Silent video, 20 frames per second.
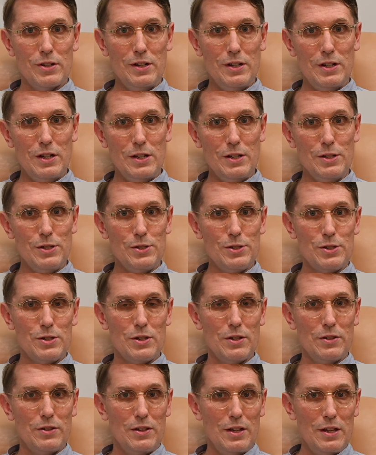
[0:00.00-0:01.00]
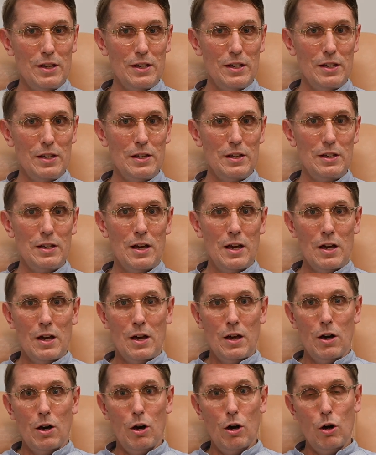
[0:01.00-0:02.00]
It is the
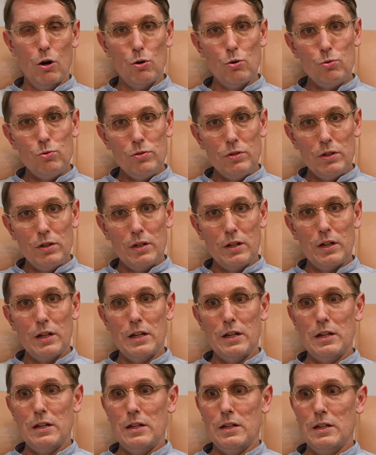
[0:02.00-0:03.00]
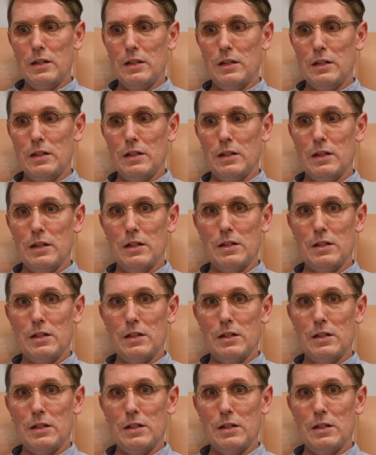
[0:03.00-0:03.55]
only